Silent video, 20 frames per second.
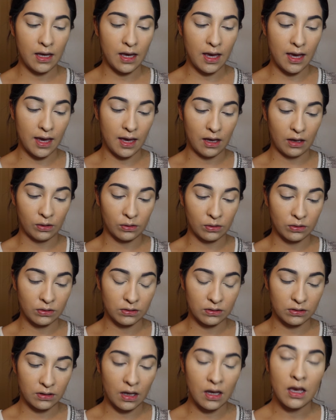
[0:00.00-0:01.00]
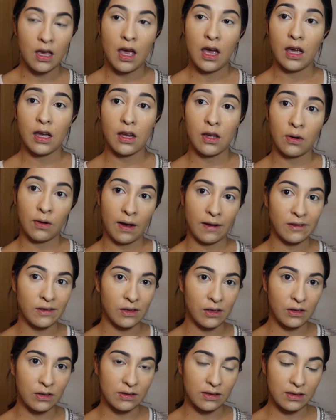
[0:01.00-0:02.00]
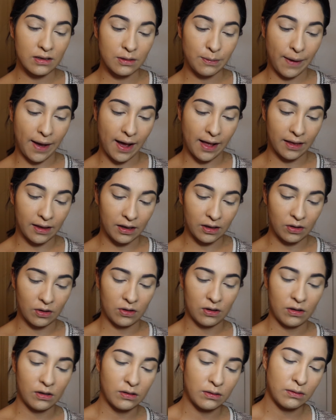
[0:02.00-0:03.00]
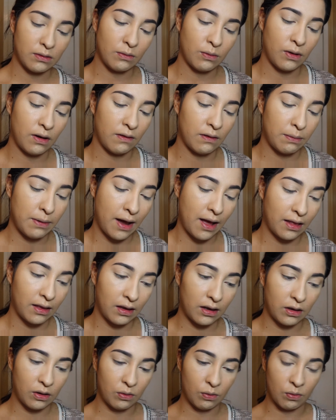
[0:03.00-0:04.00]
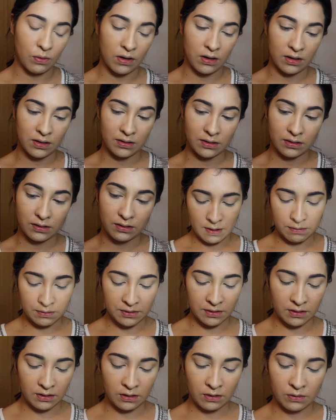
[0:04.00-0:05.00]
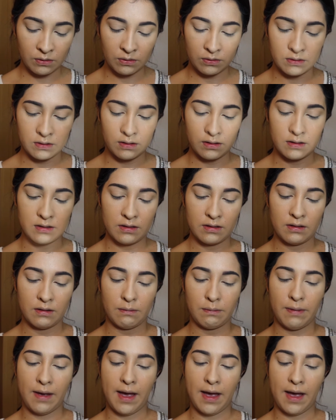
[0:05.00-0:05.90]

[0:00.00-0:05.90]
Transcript: Hills. You don't have to use this palette, you can use whatever palette you want. So I'm just gonna use this